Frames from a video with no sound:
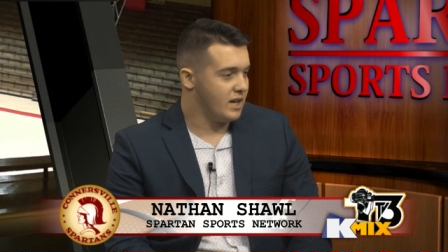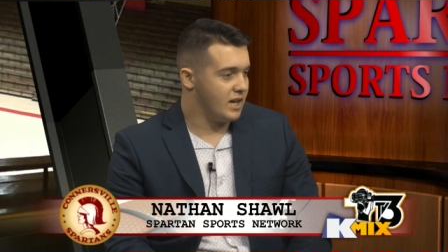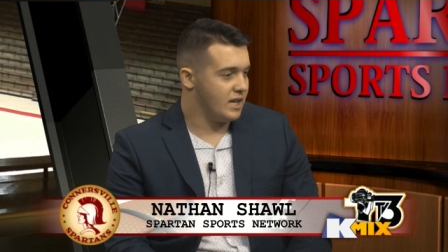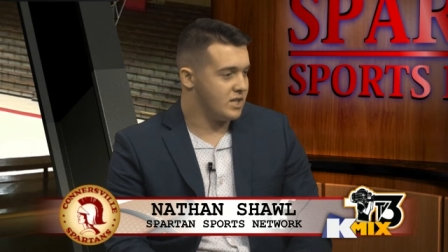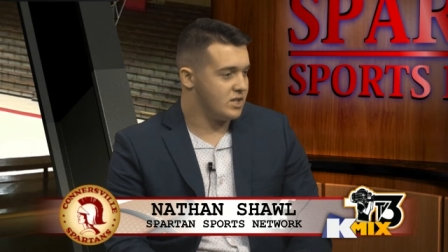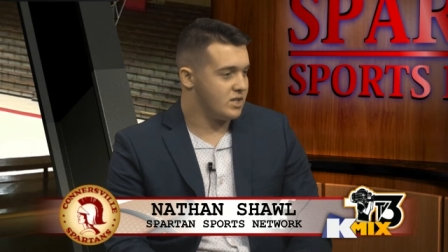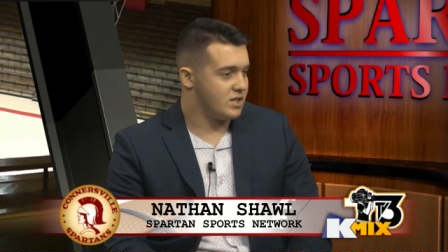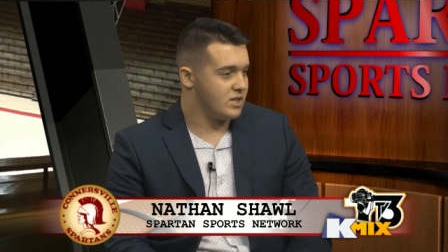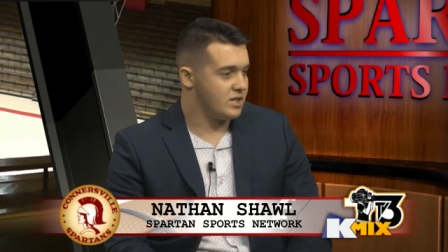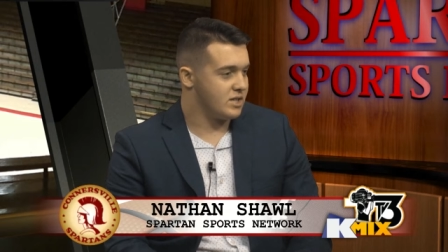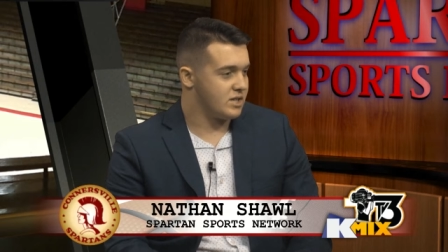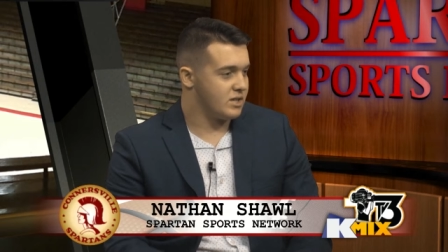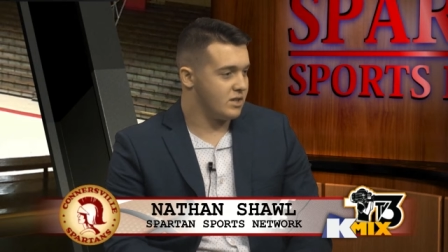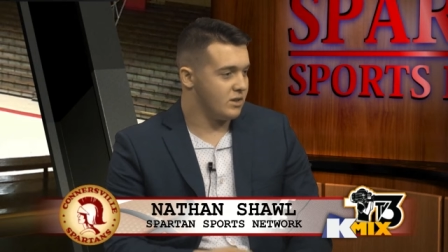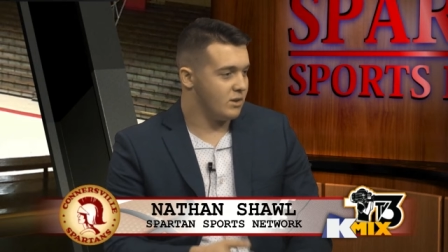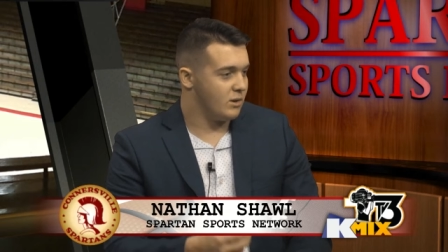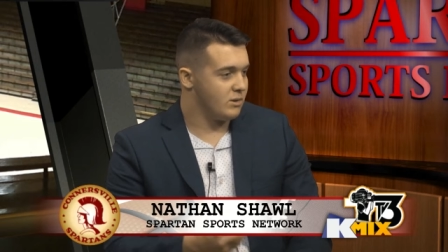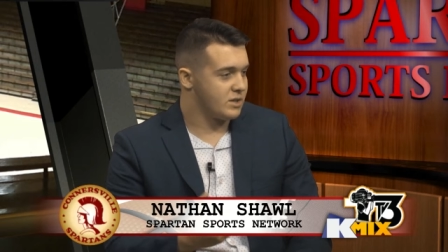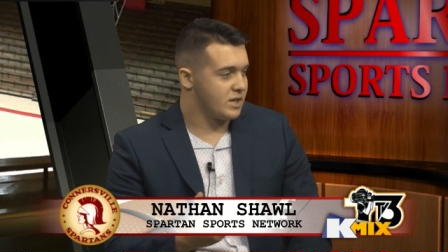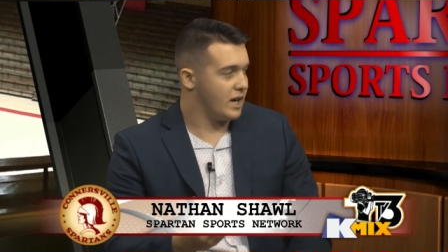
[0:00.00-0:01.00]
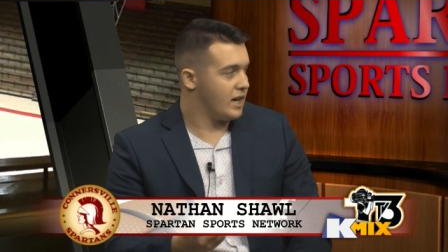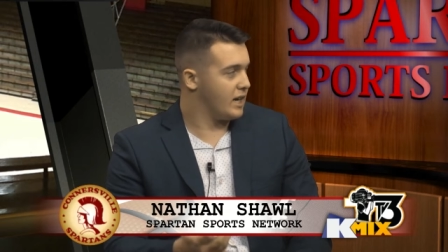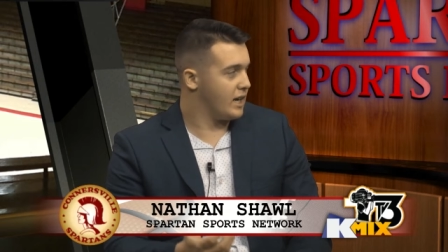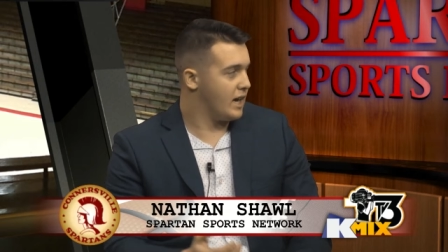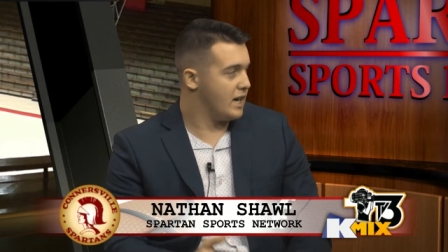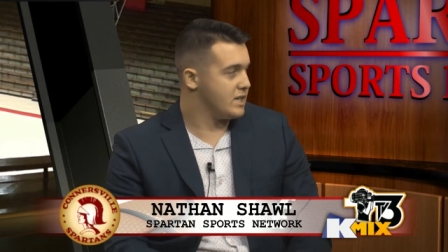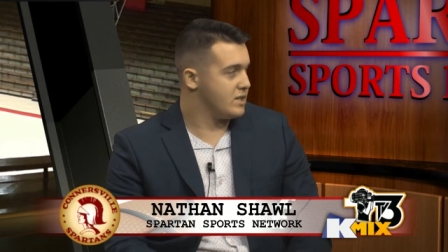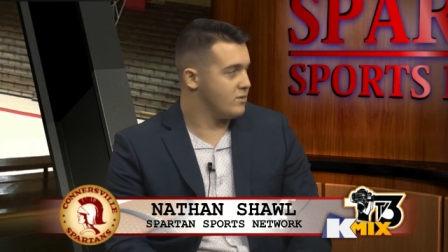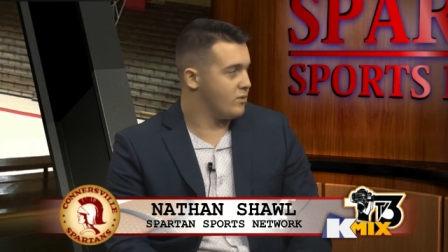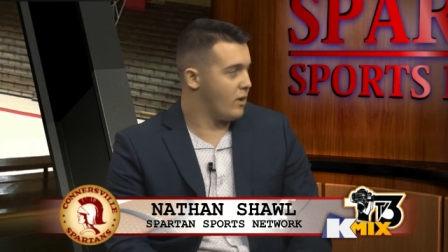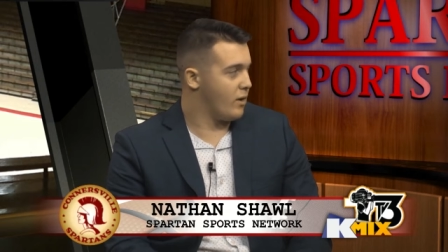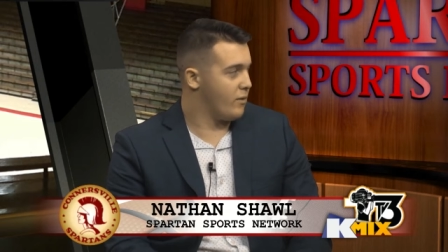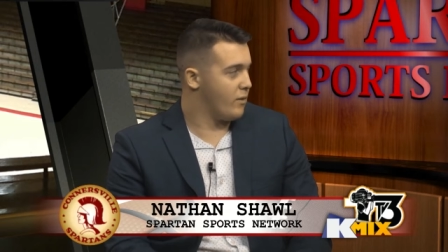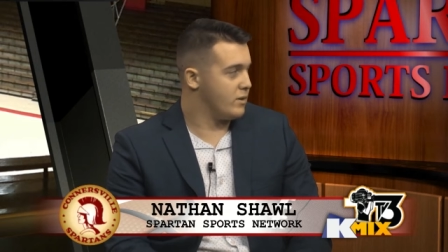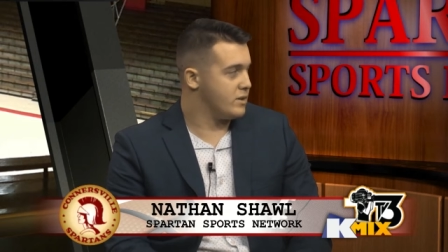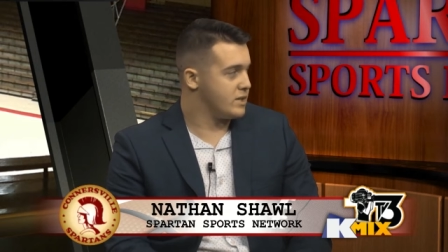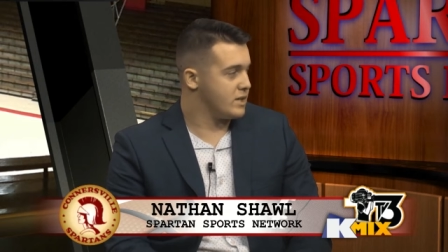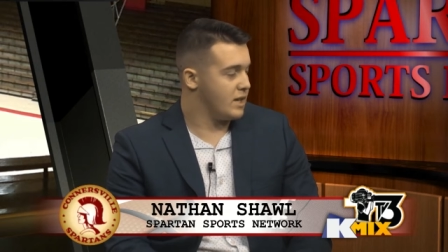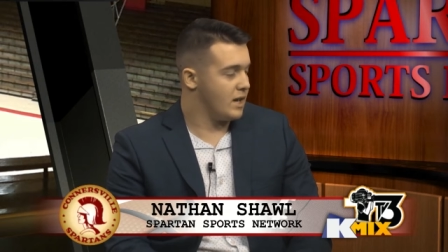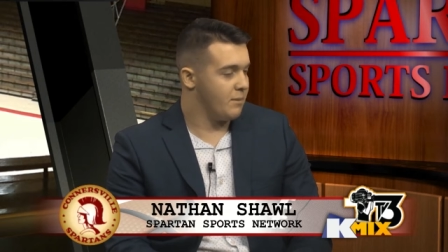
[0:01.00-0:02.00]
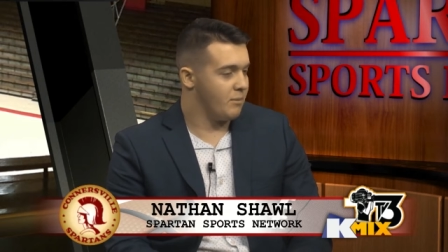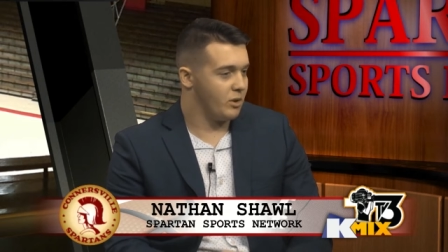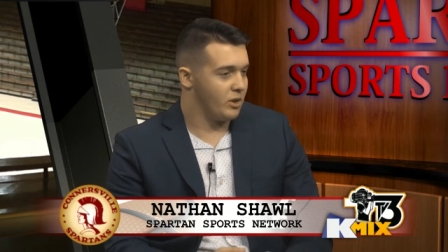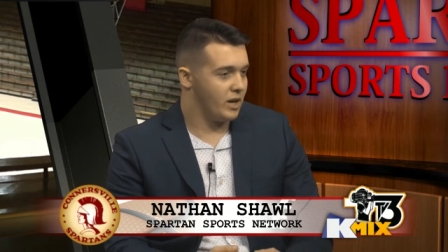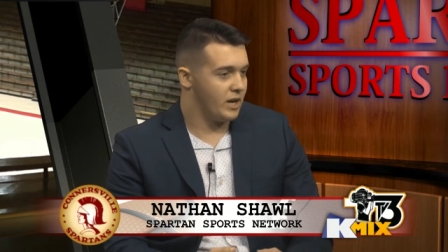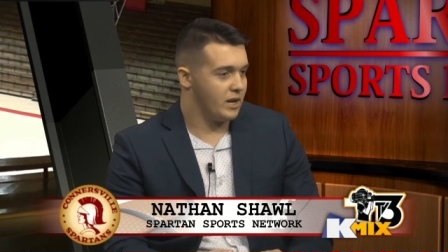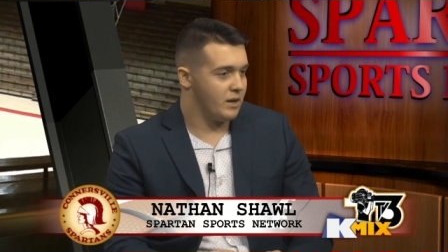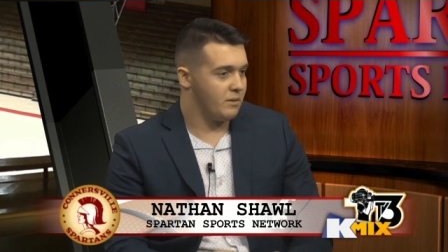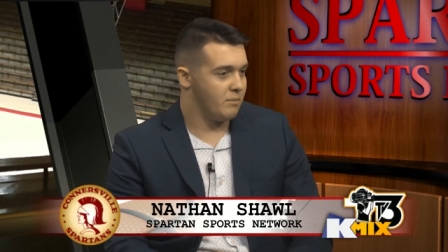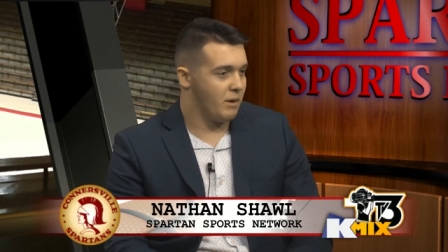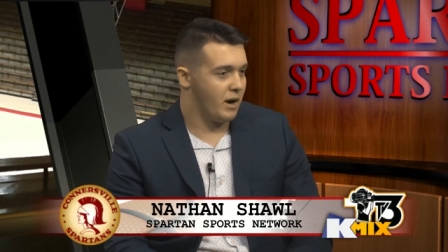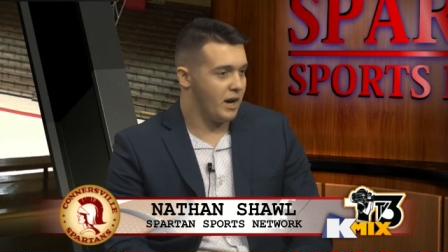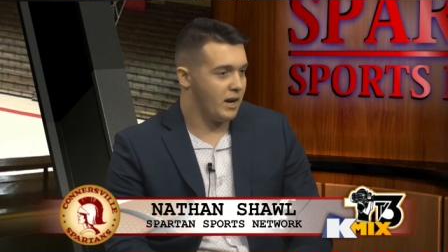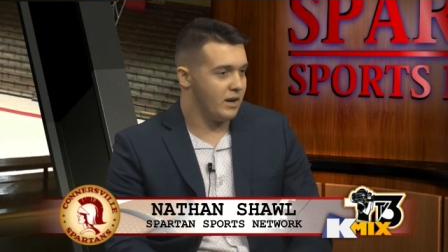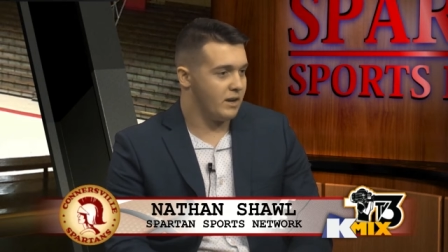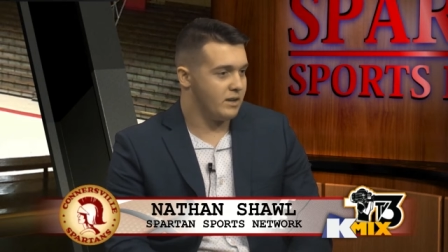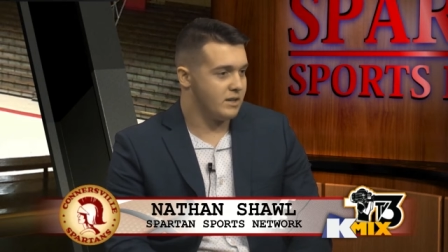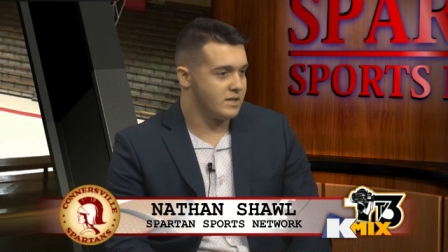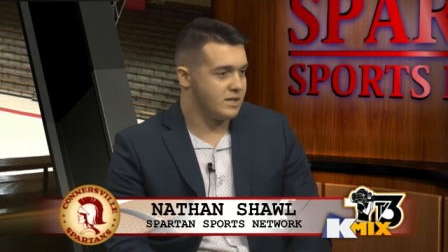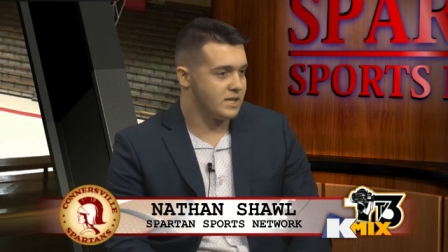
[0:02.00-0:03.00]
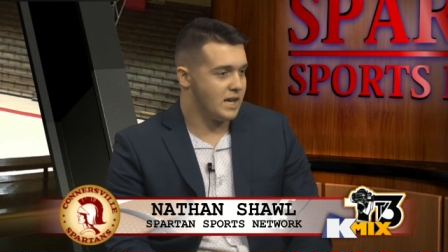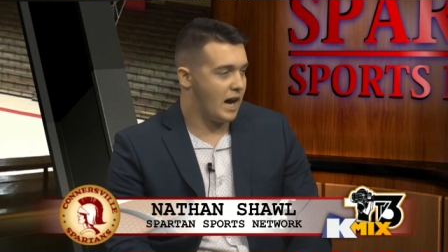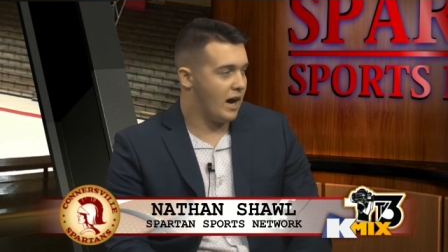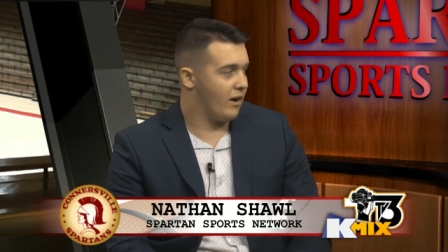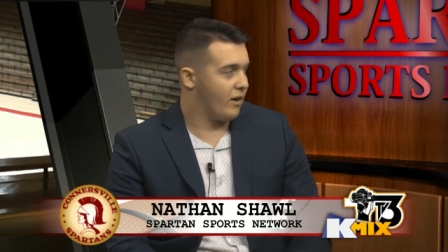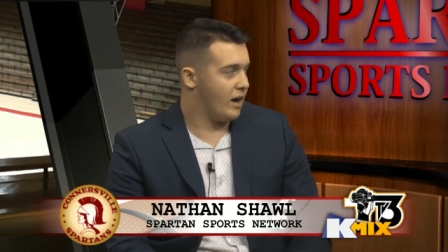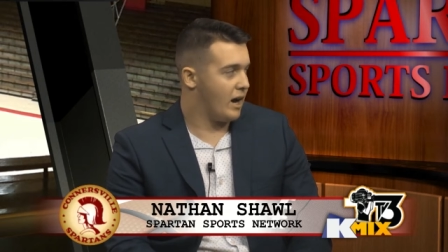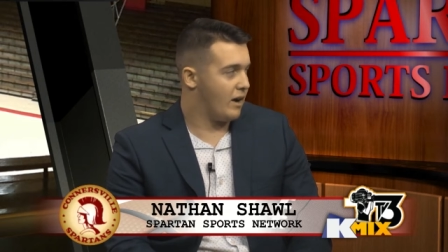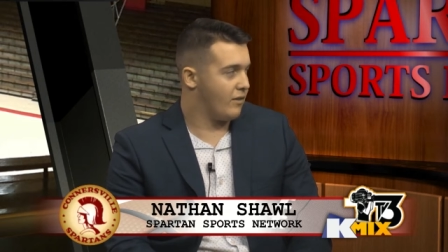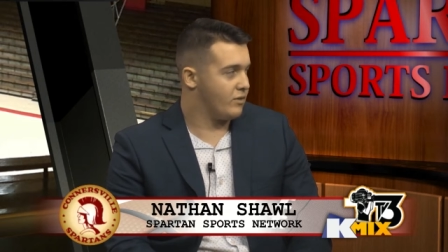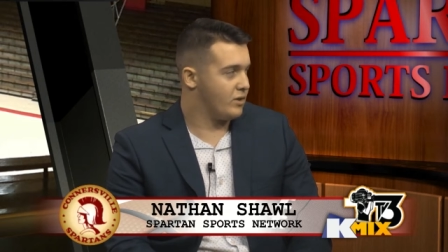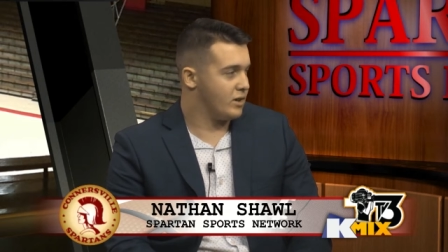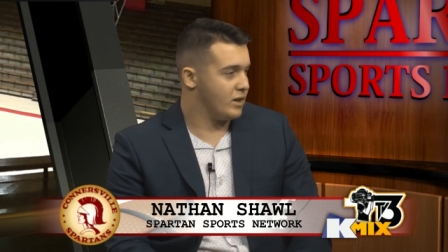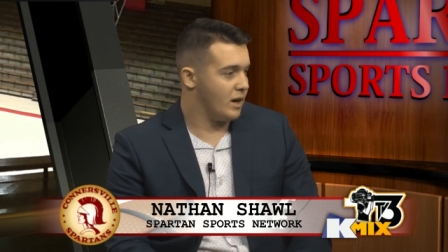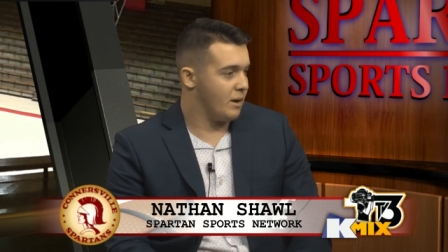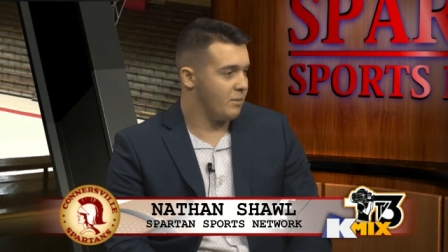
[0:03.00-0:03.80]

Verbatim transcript: it's just those kind of guys have always emulated my style after.